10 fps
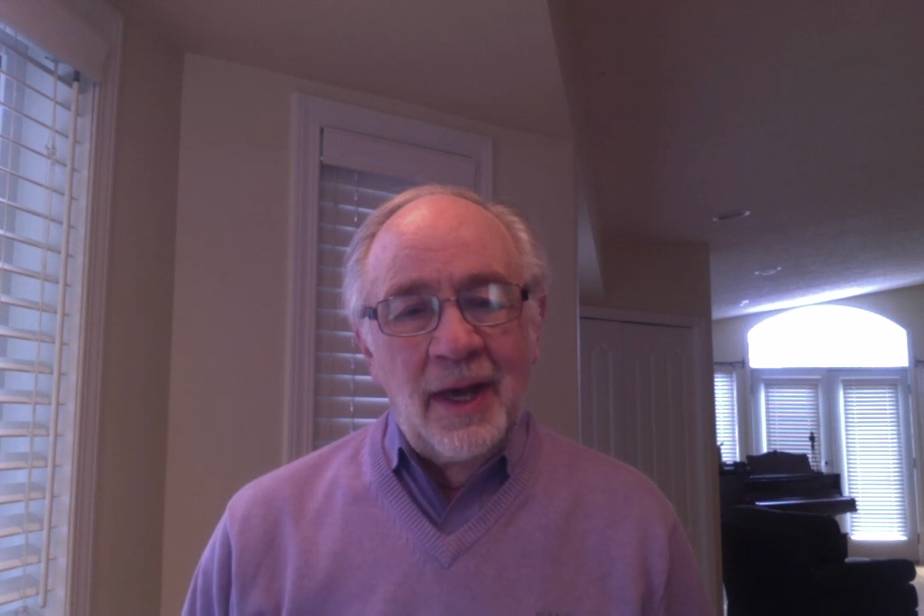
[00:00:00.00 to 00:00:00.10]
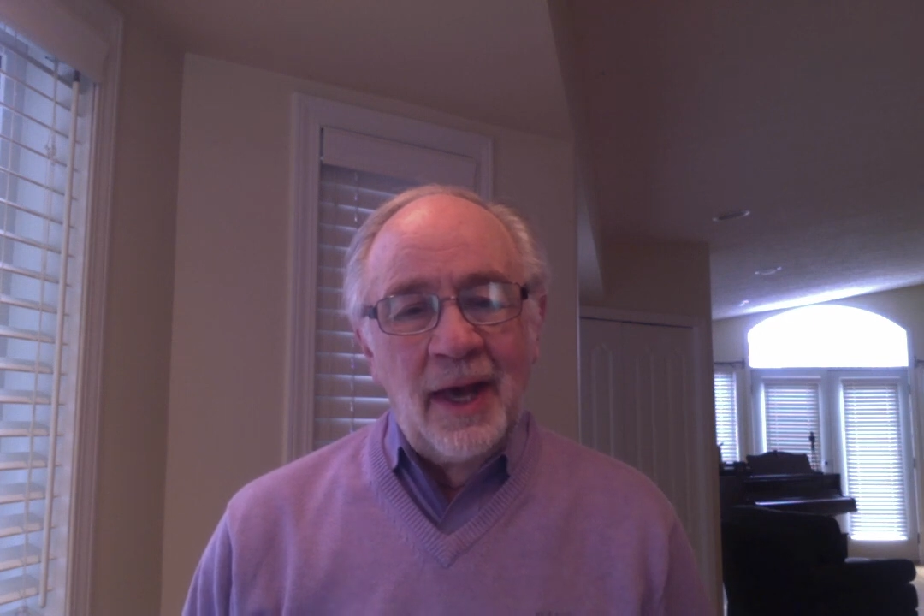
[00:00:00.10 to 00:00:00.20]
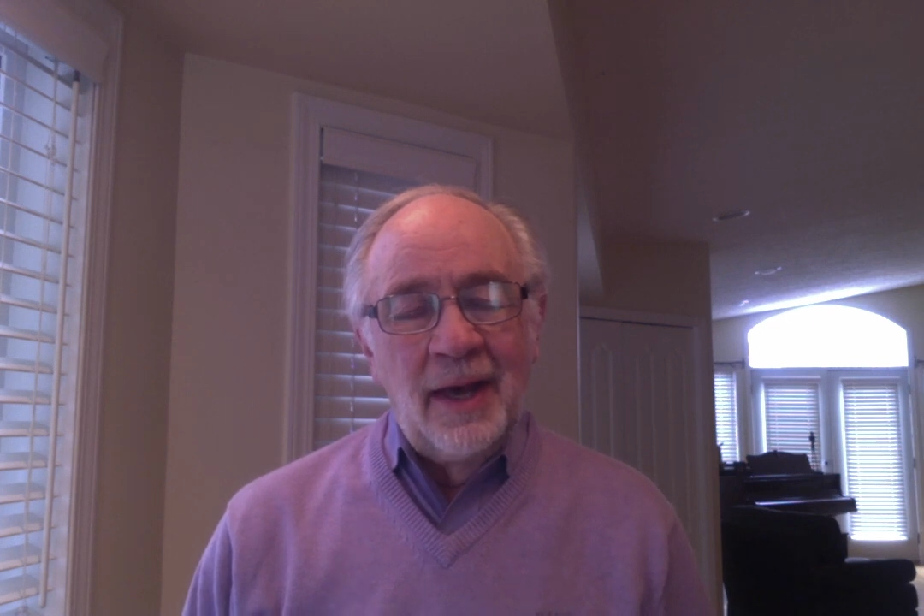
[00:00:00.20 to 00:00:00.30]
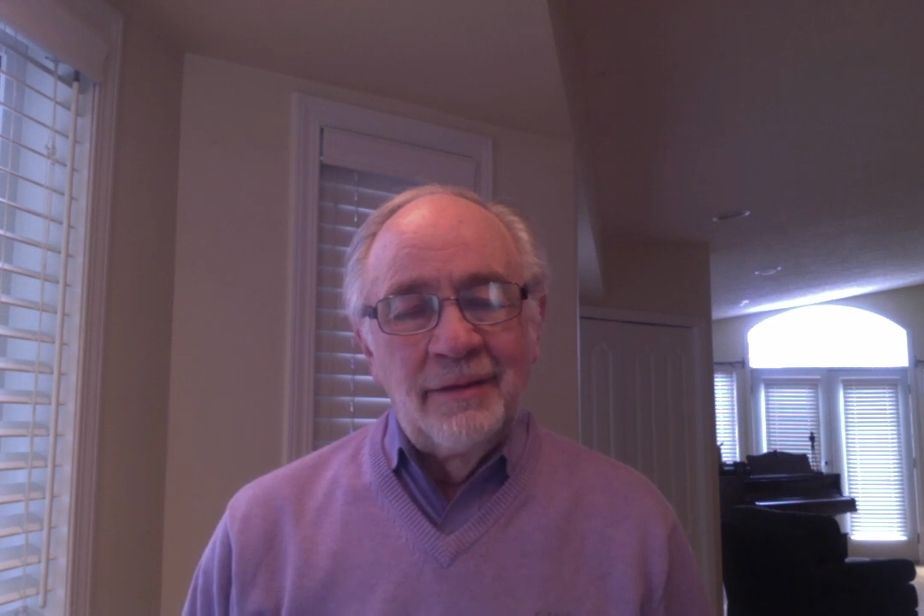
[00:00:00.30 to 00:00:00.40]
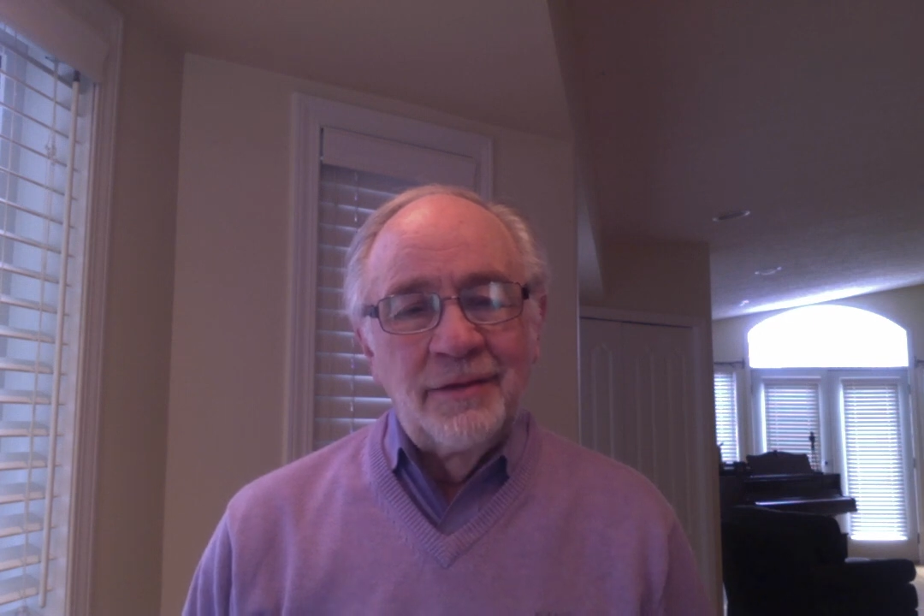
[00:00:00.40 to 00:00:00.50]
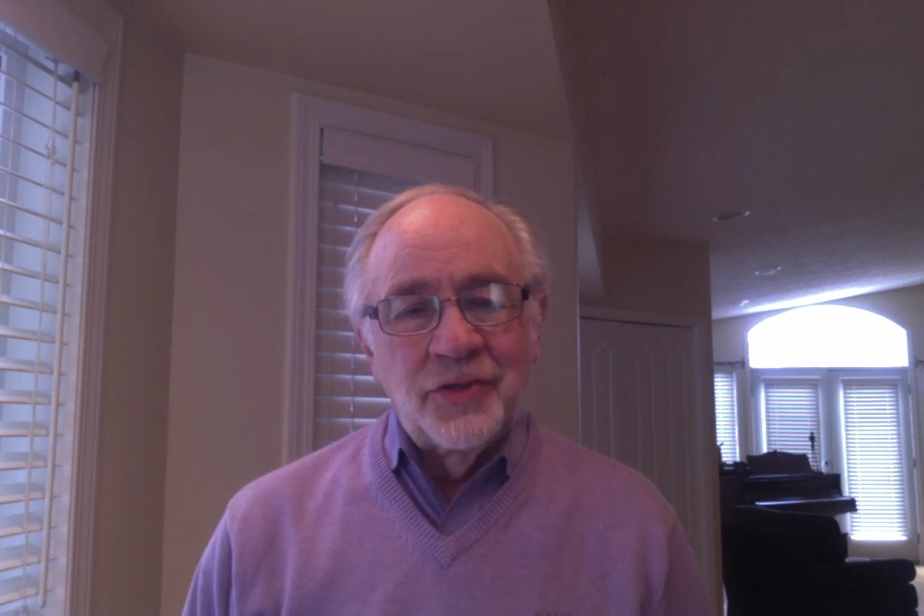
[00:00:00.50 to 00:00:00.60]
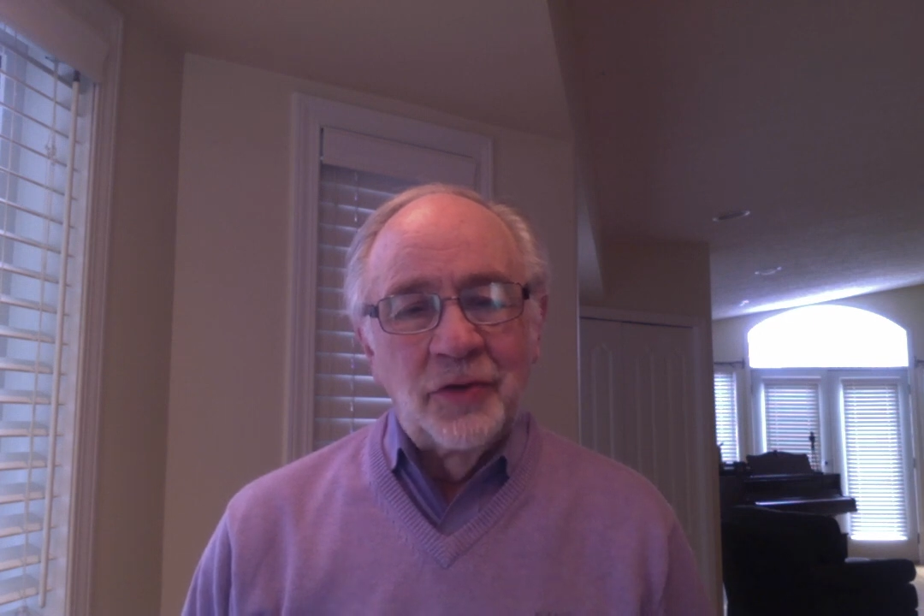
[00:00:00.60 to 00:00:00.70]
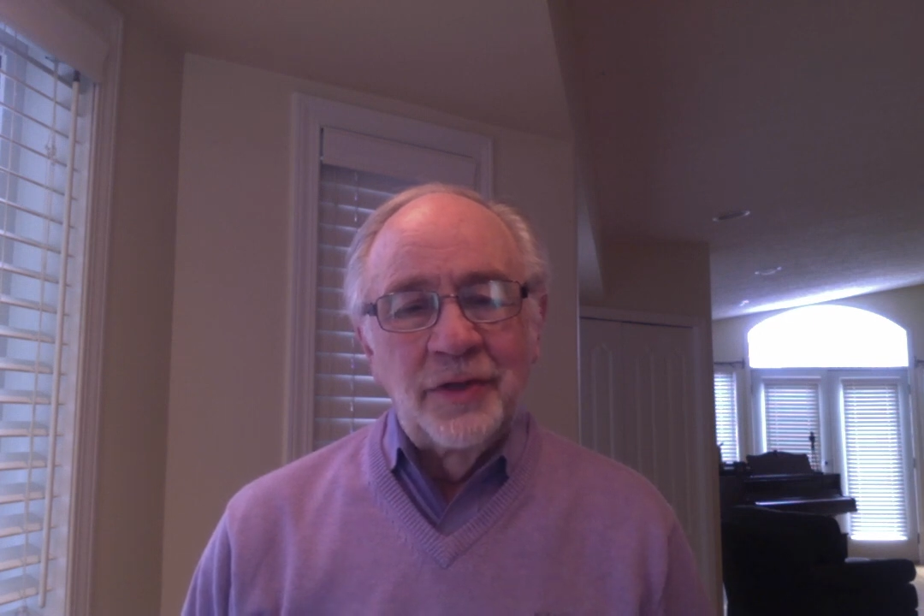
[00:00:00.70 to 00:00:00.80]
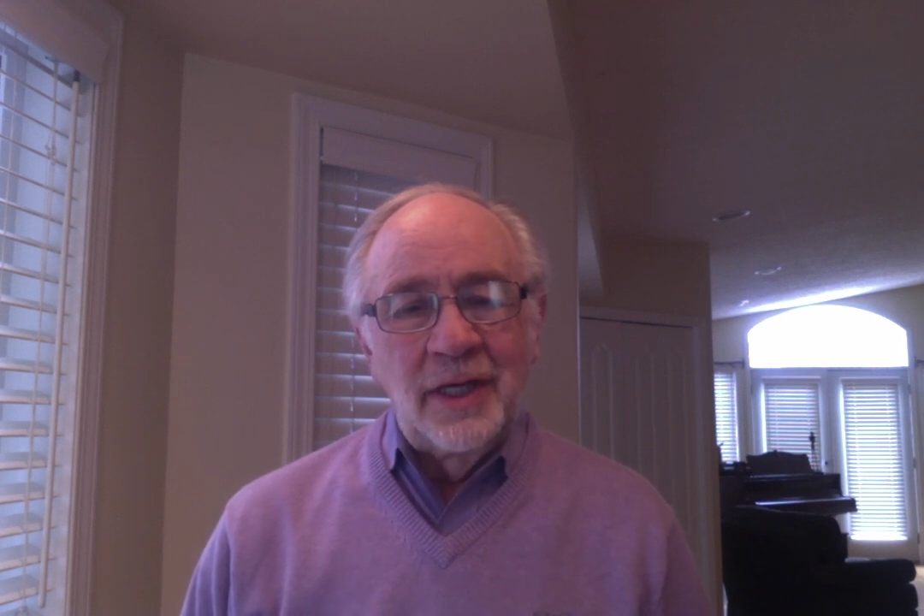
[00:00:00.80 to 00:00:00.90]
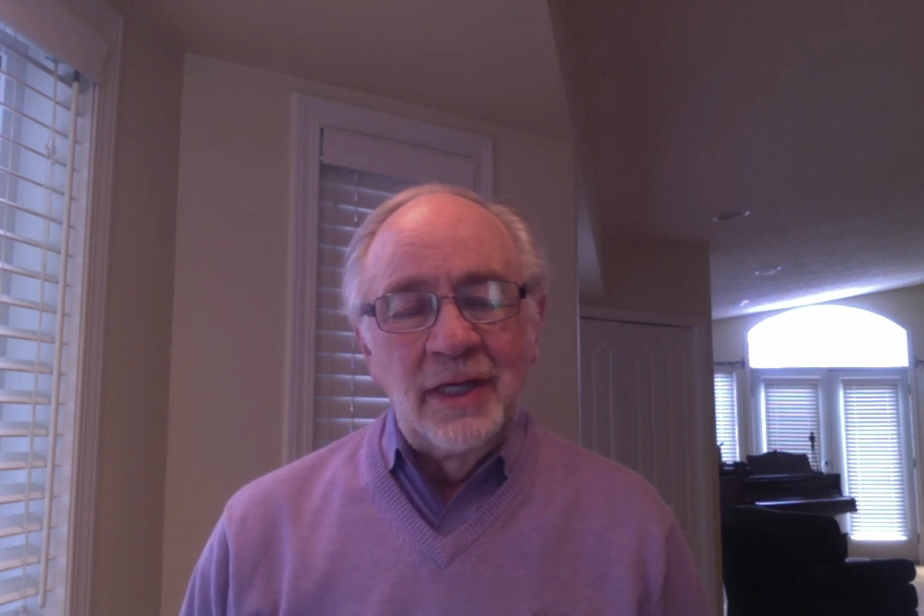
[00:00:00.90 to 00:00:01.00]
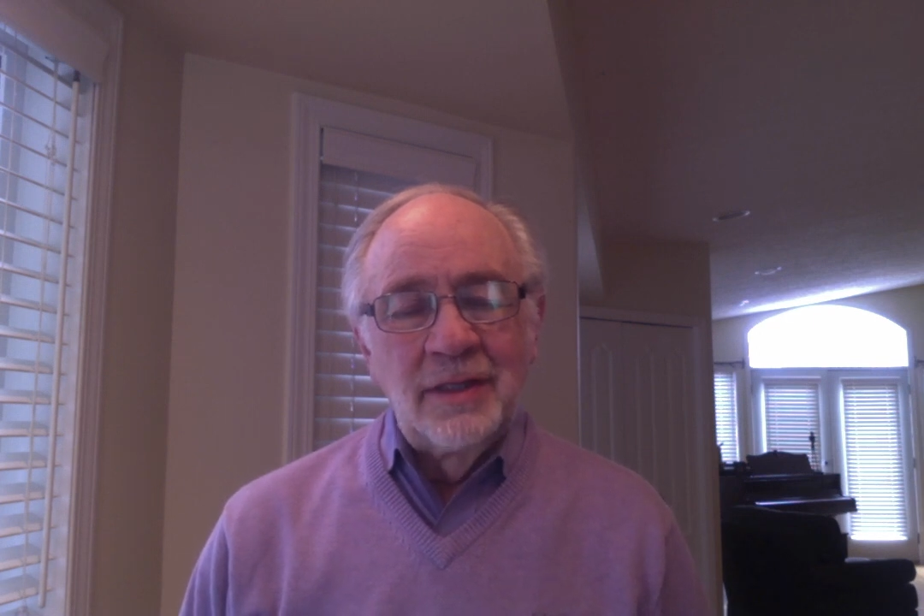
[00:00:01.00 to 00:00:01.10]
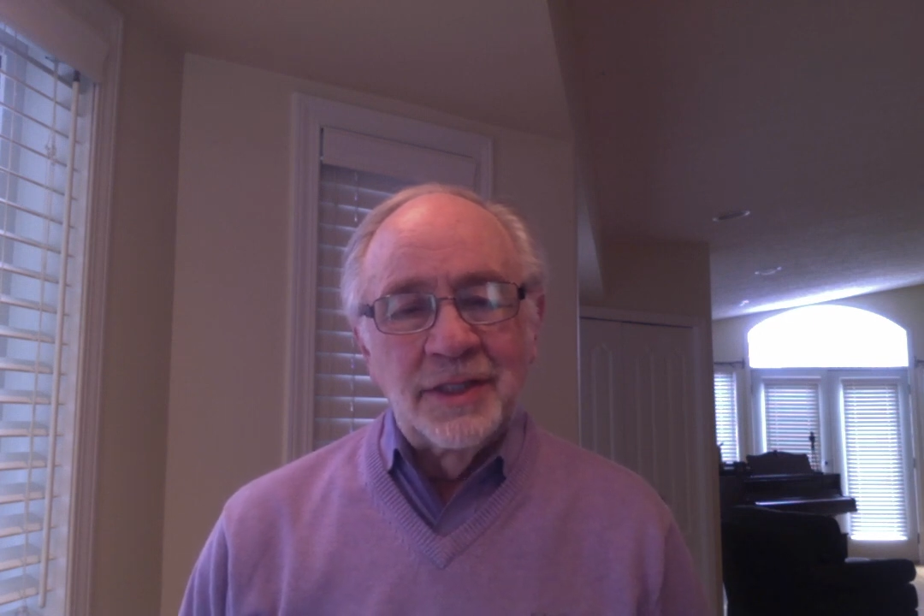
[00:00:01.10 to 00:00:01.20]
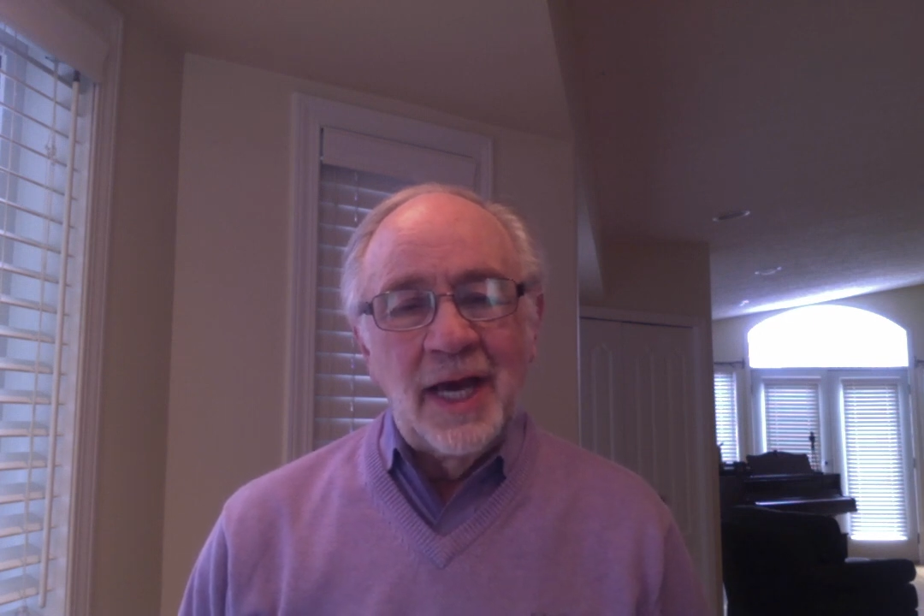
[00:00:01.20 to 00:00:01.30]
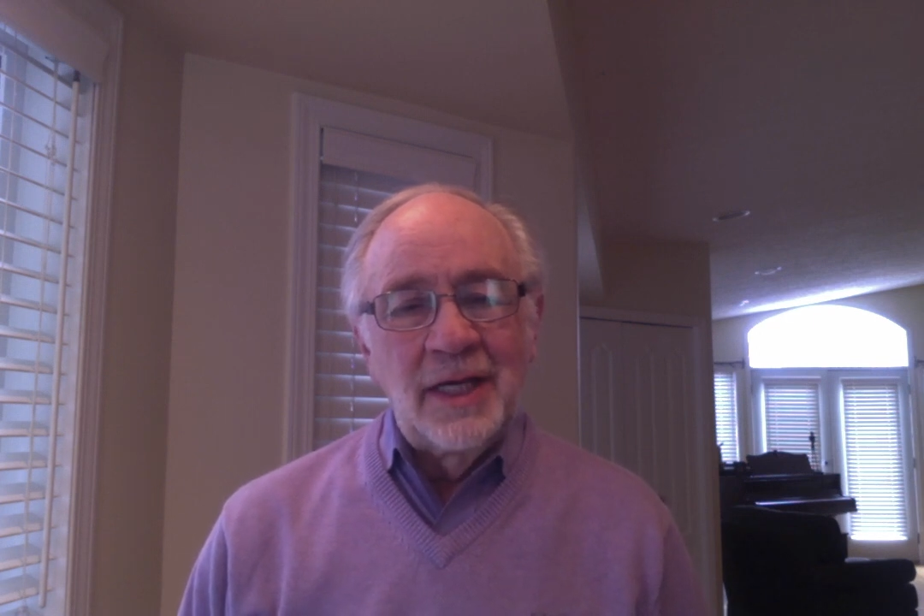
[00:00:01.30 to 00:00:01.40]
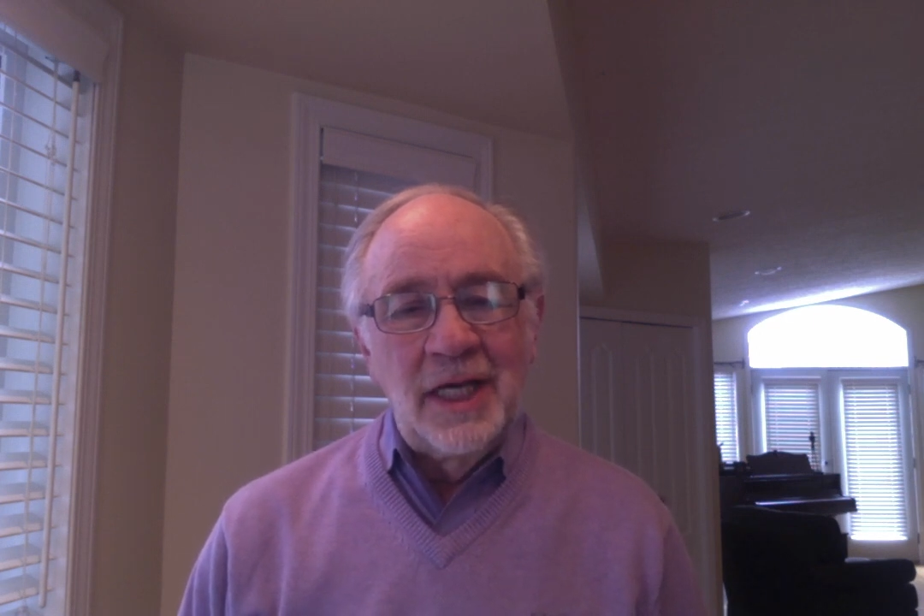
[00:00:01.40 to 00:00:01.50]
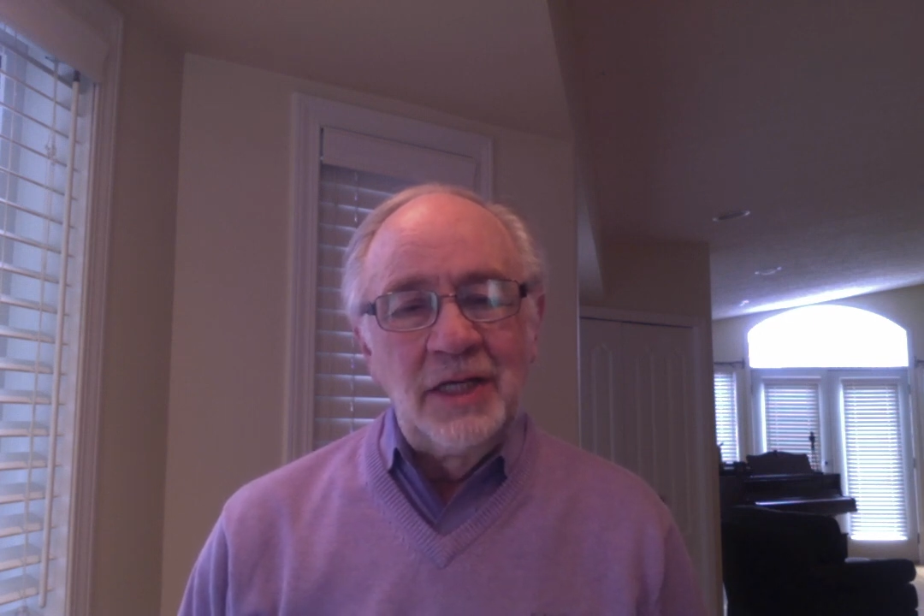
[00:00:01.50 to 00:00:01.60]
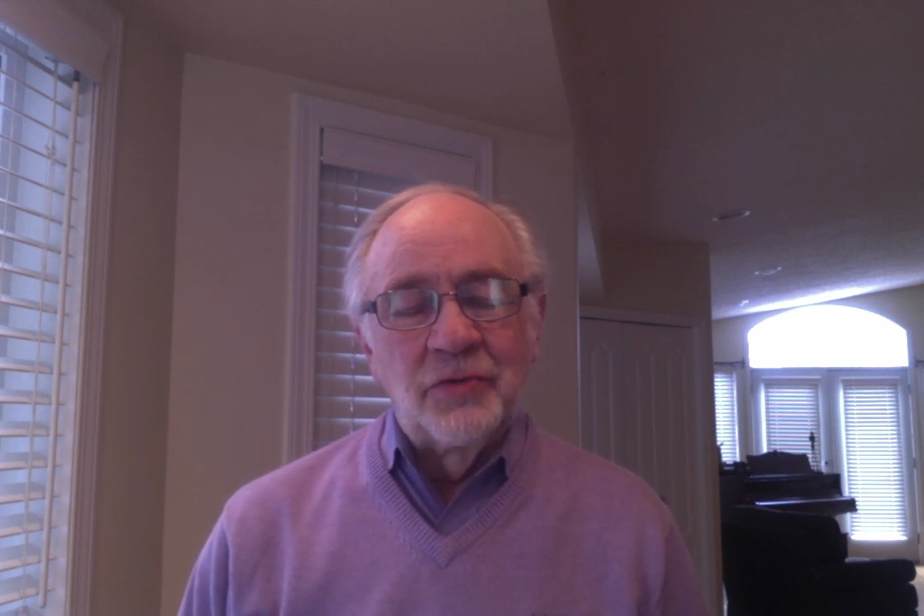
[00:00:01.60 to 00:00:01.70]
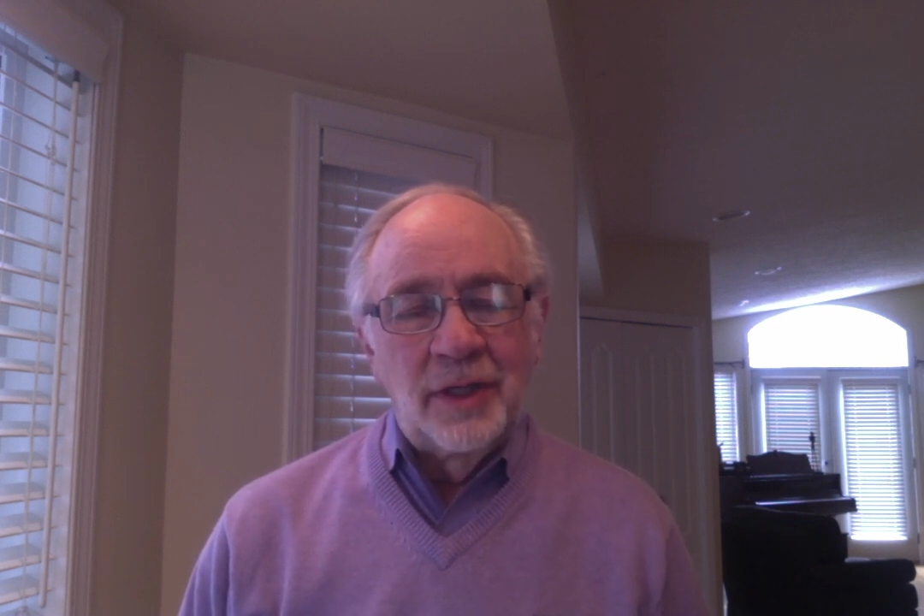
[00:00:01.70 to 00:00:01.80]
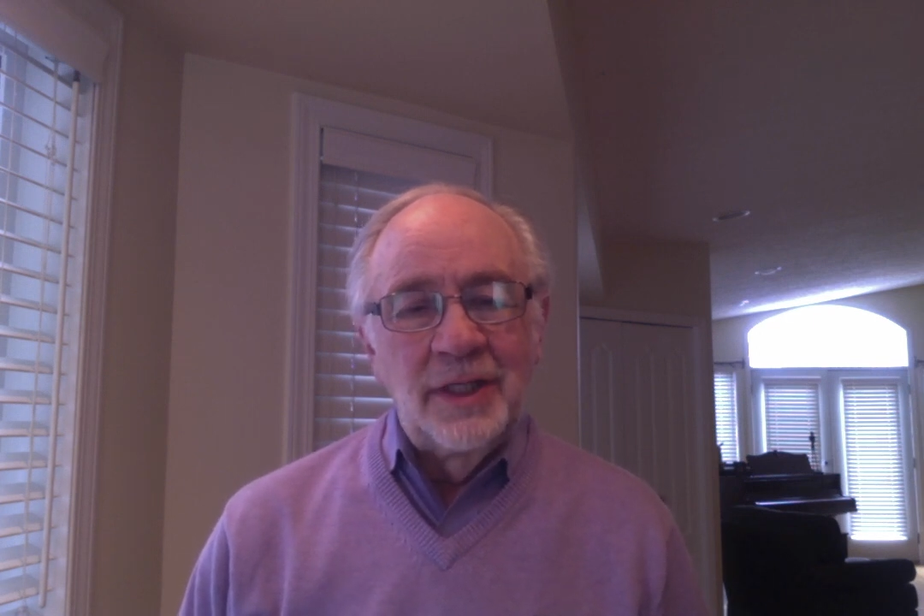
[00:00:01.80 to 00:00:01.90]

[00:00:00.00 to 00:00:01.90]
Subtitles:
And so the Sanhedrin